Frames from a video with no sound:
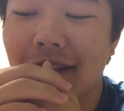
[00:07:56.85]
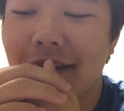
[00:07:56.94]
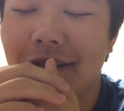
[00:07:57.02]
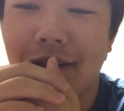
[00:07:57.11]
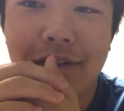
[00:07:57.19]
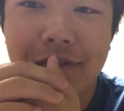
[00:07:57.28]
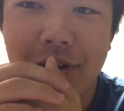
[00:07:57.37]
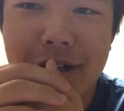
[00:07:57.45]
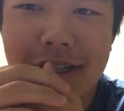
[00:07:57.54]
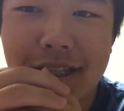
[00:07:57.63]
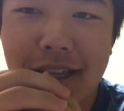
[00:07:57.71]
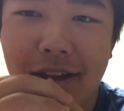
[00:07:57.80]
So, of
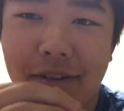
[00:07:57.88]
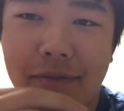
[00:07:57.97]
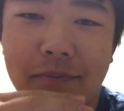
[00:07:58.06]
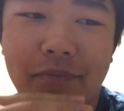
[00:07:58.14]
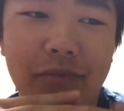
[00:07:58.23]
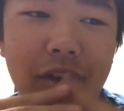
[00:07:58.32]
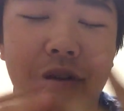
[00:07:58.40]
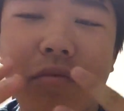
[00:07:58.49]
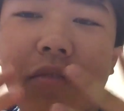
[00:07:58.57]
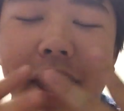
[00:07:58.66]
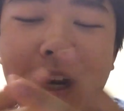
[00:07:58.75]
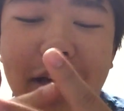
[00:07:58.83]
course, they
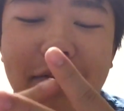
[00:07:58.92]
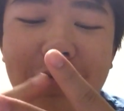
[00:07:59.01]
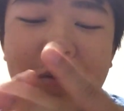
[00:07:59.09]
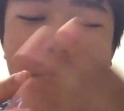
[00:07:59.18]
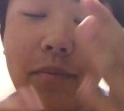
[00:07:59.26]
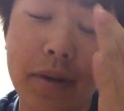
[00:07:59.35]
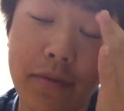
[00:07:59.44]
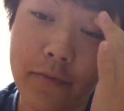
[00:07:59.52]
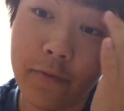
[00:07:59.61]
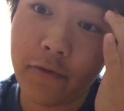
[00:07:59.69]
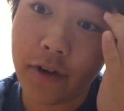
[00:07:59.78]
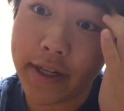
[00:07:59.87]
already have been
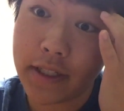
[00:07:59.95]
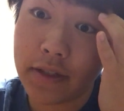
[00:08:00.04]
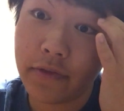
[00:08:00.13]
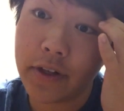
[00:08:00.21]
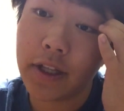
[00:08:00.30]
friends for